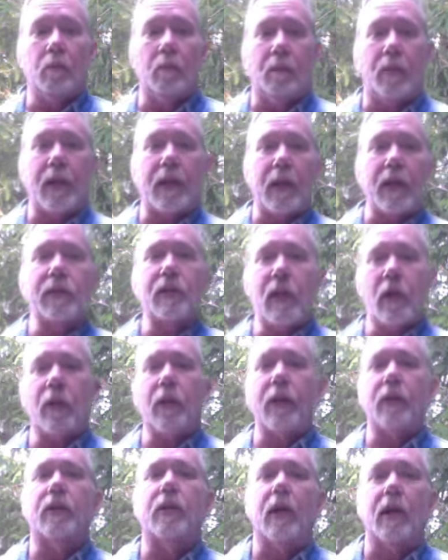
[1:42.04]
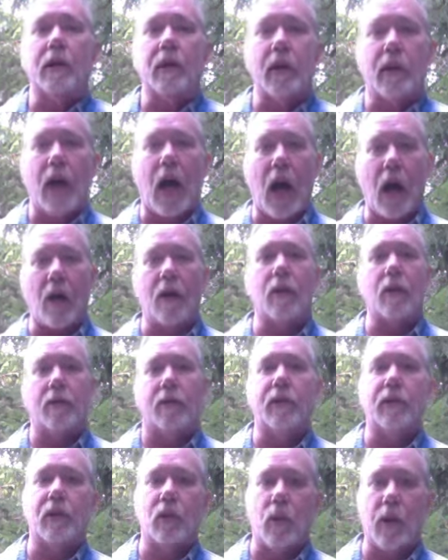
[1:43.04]
But also I want to talk to the heart of
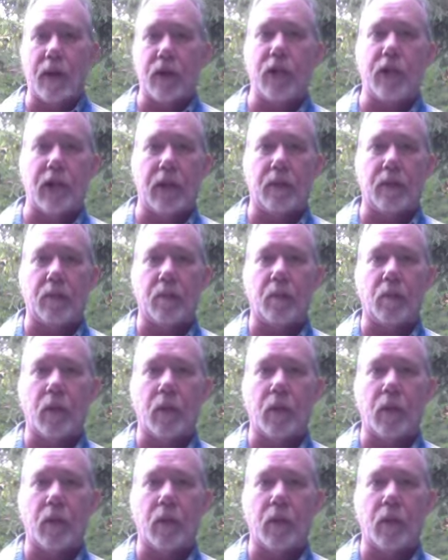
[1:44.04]
this question.